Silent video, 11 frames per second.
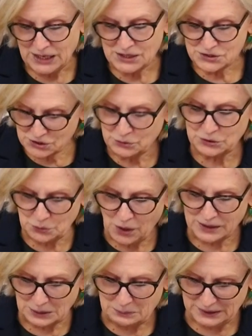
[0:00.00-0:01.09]
So you
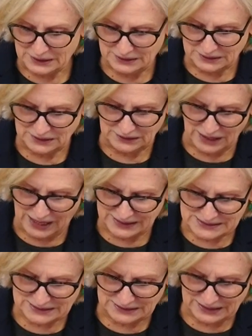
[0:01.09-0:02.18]
want a pin that
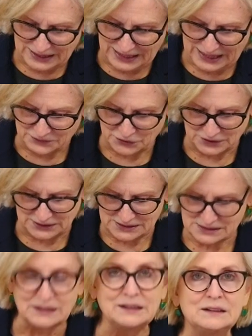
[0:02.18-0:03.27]
glides in
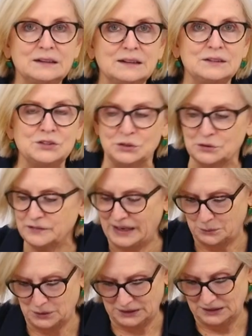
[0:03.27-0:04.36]
effortlessly into your
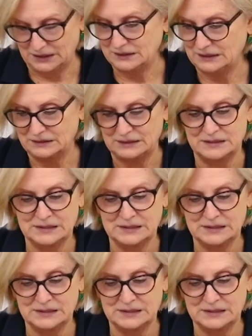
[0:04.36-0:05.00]
fabric, and I think